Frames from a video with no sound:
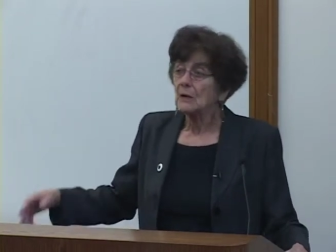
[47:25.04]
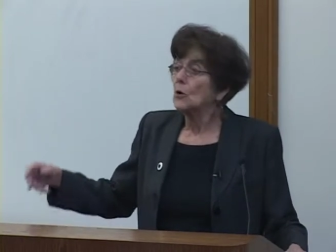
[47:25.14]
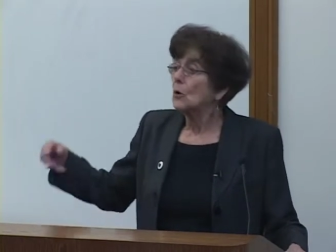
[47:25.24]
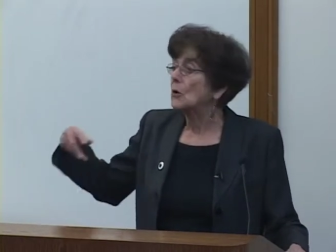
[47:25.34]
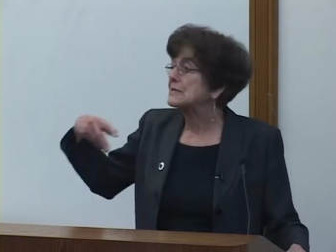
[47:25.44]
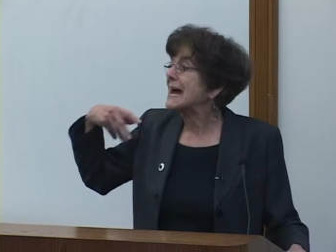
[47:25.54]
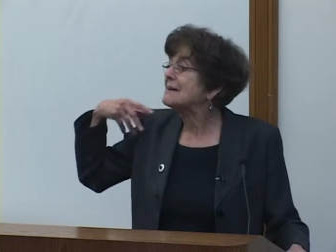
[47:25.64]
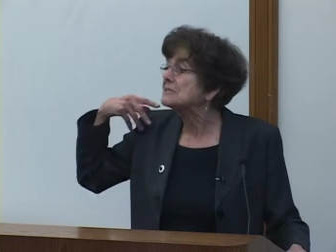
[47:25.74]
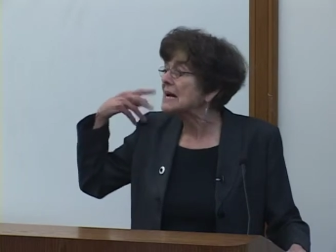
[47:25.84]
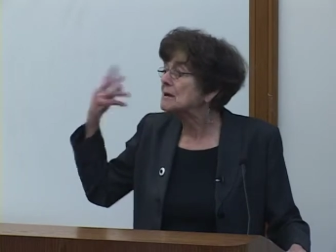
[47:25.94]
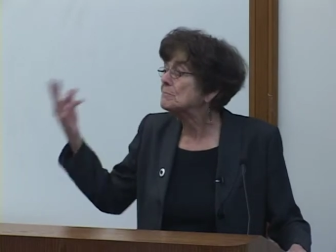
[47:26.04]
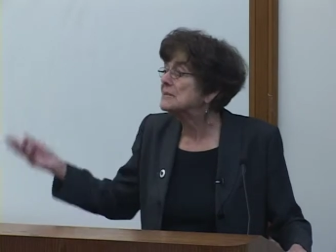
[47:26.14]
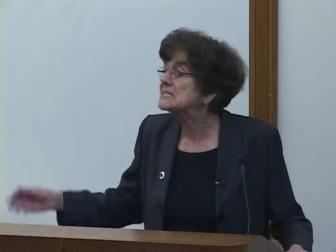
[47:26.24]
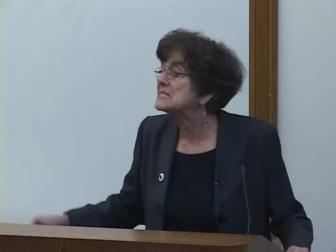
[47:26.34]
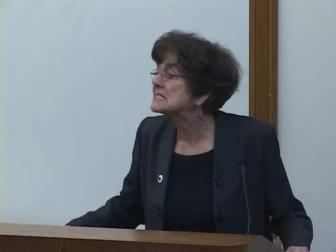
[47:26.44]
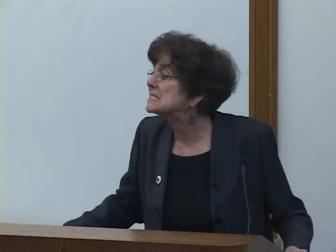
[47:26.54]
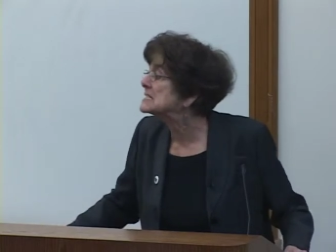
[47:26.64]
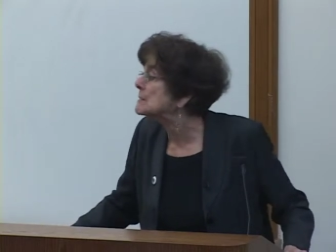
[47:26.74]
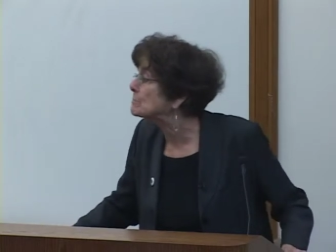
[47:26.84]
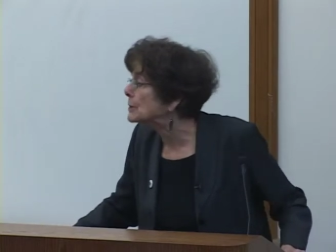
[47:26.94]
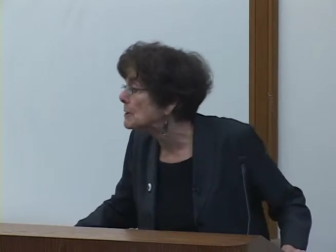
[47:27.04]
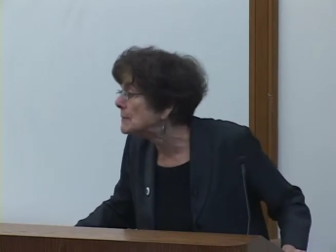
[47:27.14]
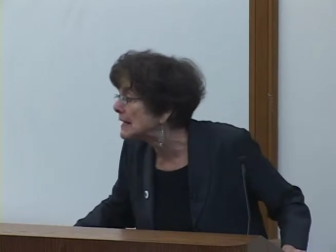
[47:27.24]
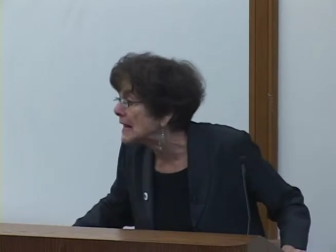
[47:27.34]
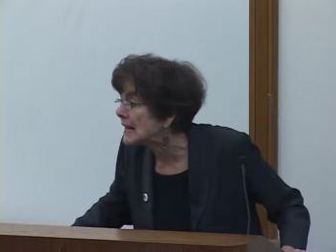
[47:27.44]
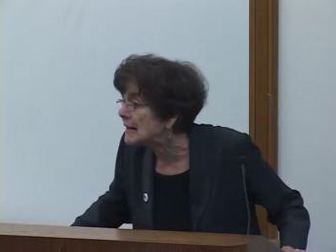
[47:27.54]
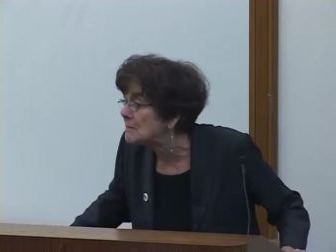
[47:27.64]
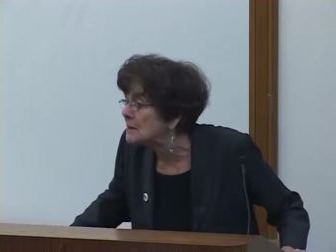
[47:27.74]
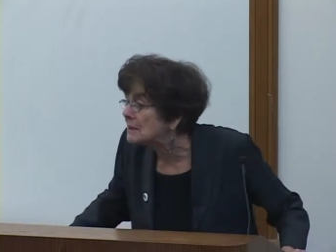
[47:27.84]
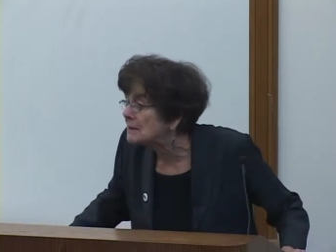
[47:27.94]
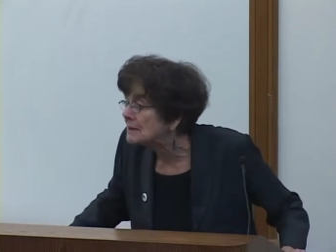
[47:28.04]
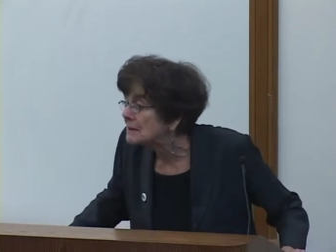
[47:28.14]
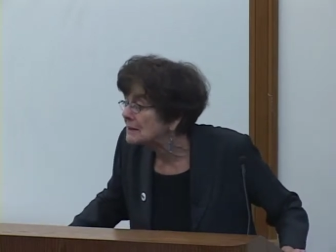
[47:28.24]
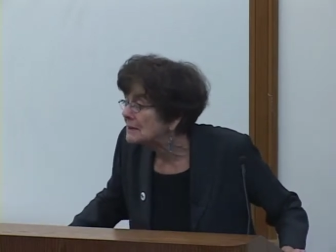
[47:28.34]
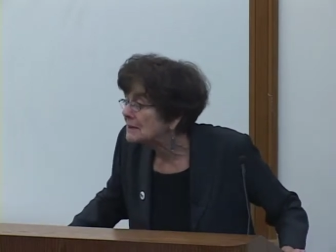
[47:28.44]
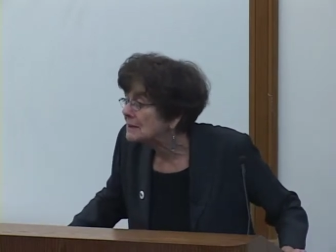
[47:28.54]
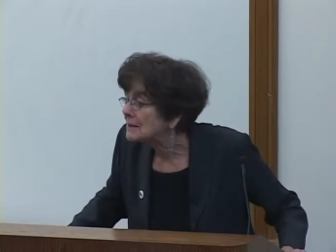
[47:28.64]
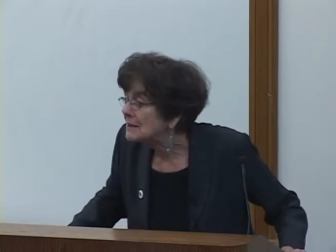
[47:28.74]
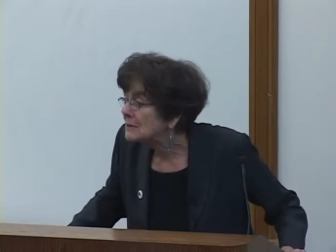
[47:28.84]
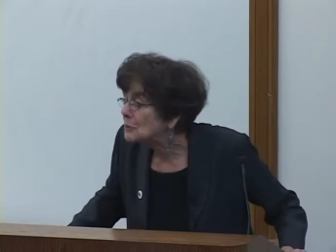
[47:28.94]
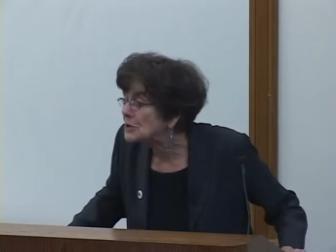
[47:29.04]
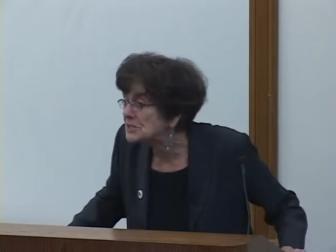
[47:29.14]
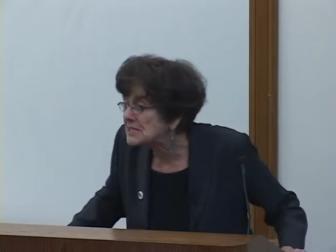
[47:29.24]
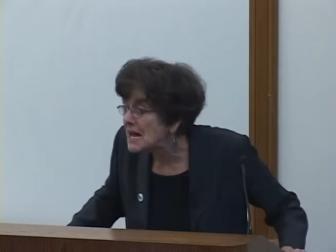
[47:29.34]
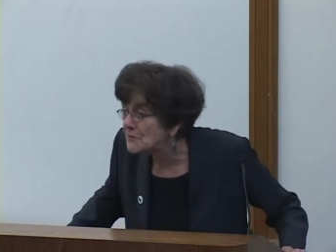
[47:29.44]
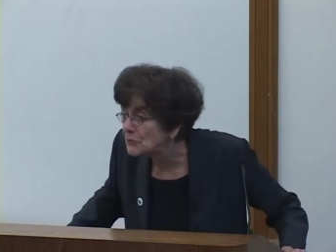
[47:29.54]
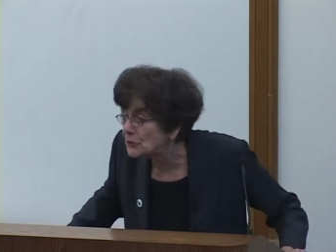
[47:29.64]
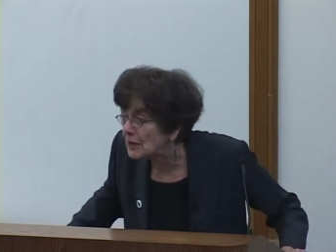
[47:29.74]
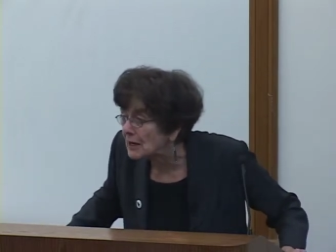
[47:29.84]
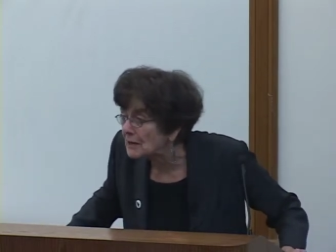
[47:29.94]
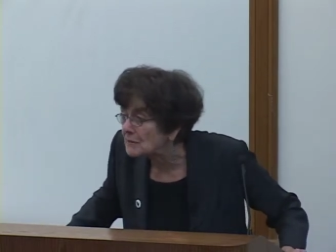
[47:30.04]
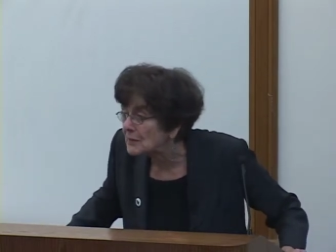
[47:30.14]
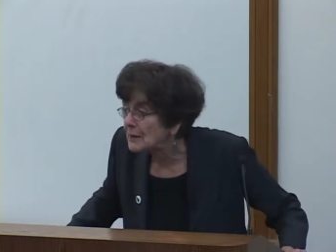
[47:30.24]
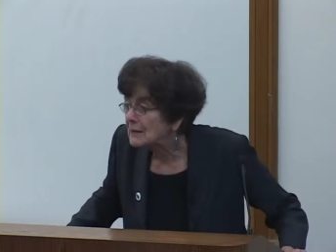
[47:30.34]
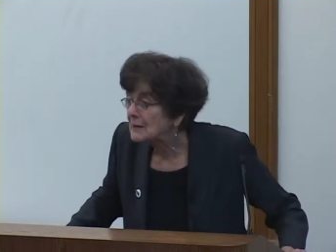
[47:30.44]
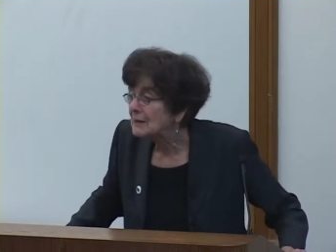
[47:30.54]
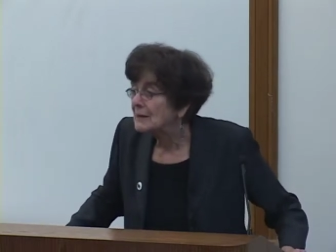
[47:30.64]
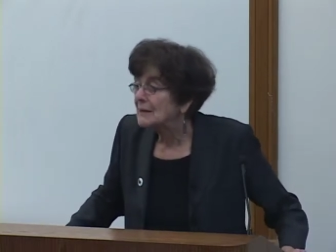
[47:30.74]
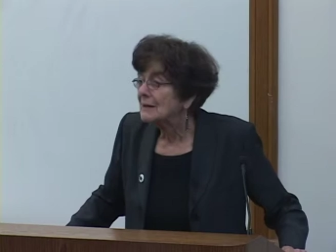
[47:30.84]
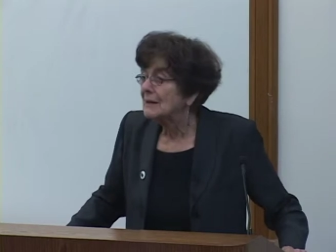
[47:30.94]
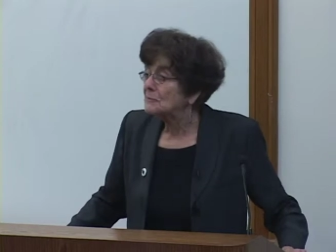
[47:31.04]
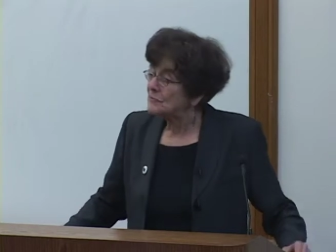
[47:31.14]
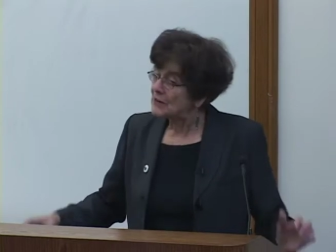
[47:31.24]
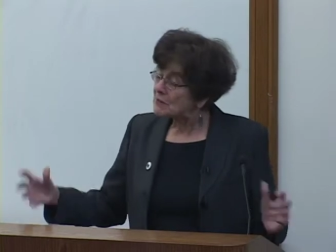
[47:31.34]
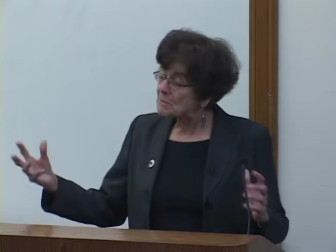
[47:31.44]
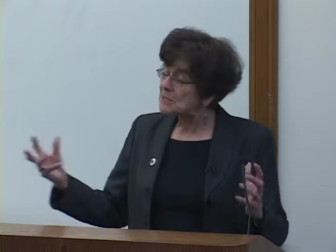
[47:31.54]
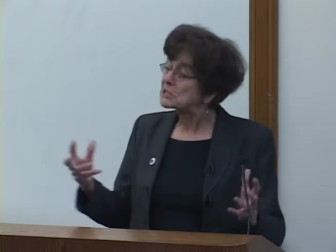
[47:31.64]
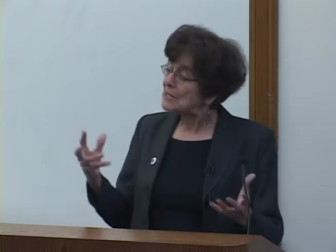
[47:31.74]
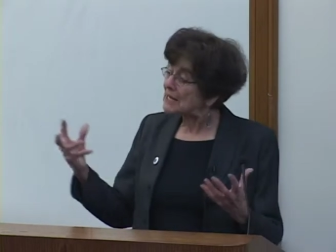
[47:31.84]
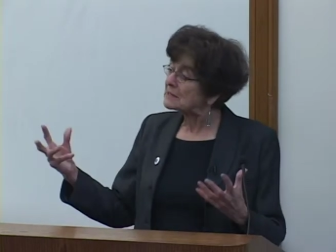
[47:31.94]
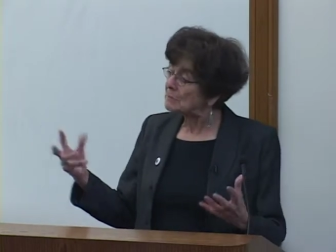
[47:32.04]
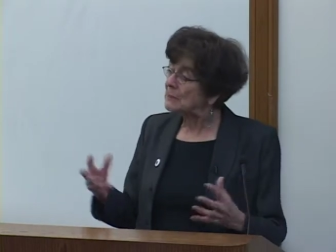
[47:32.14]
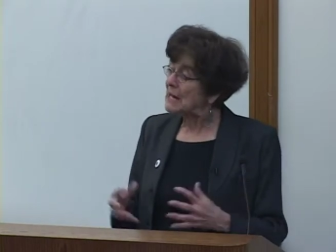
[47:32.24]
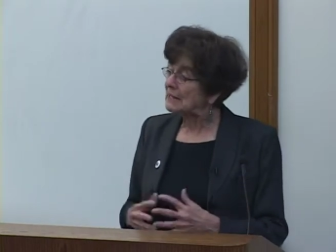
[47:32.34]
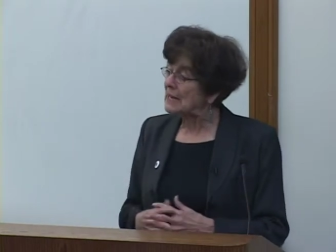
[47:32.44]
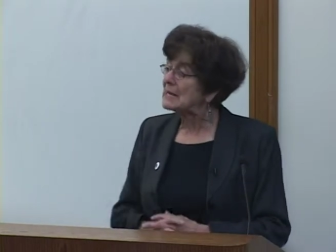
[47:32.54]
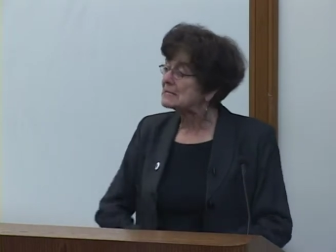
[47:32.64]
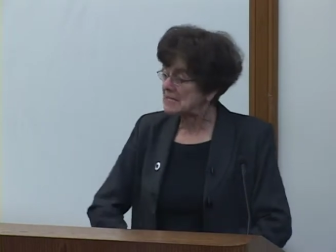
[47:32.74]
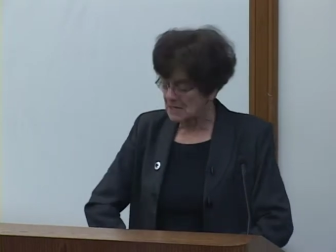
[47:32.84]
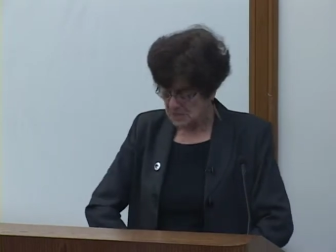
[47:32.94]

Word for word: or downtown businesses in Birmingham were suffering very much like the blockades that are